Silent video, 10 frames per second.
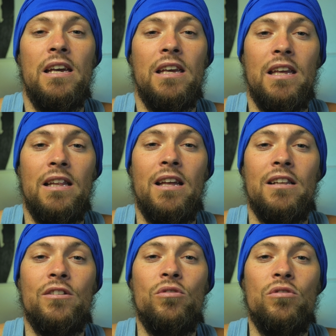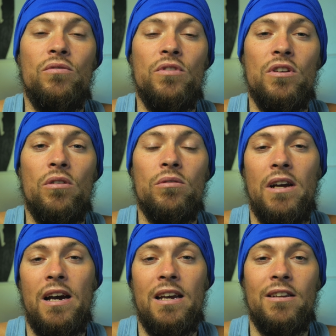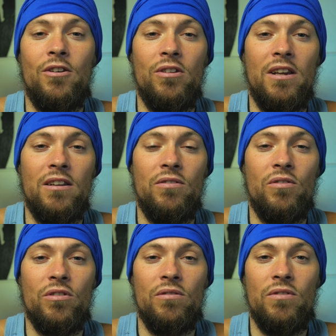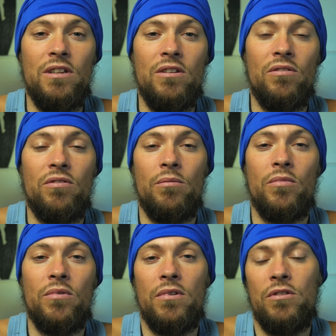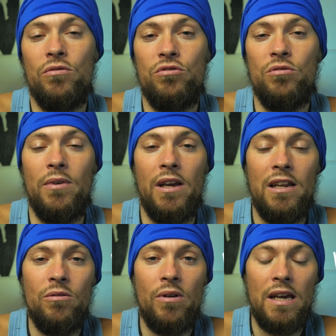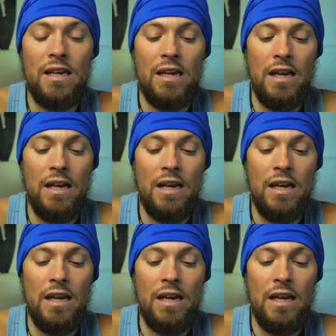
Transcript: get that good VO9 codec for your video from YouTube anyway,